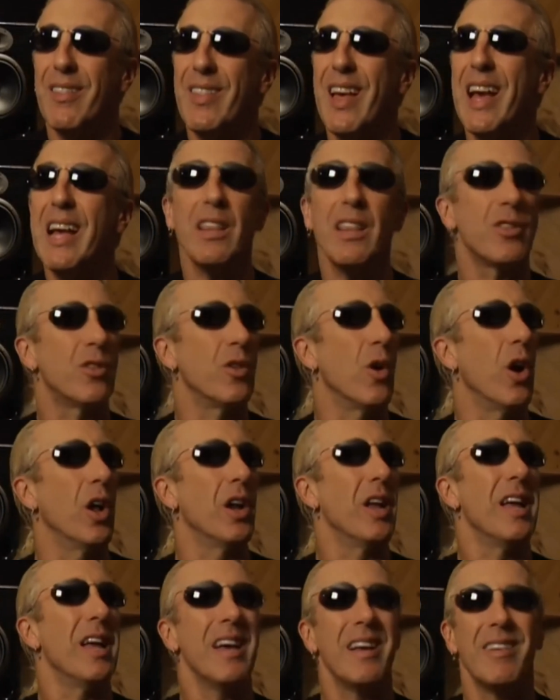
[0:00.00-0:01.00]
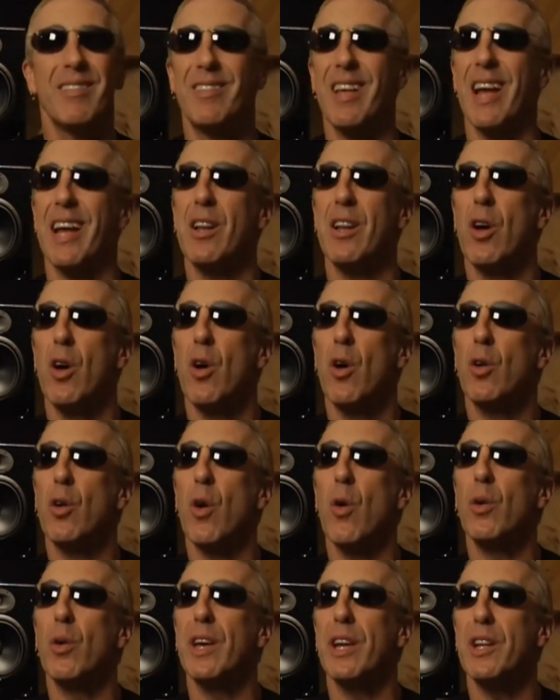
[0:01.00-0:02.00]
they thought he said,
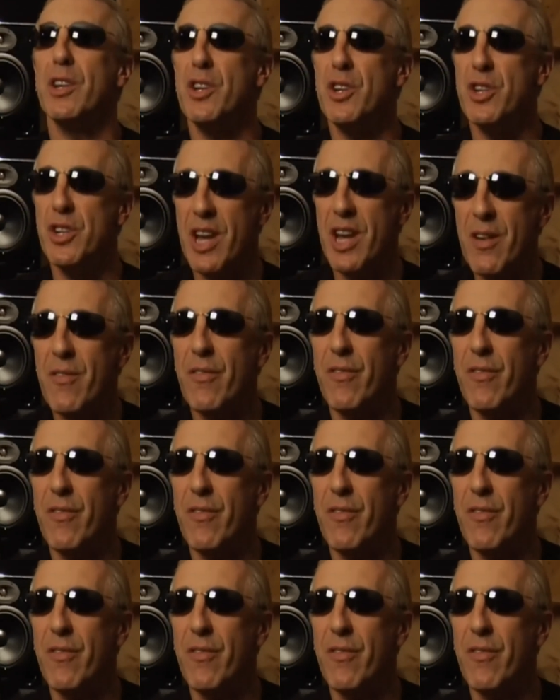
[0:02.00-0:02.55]
go get shit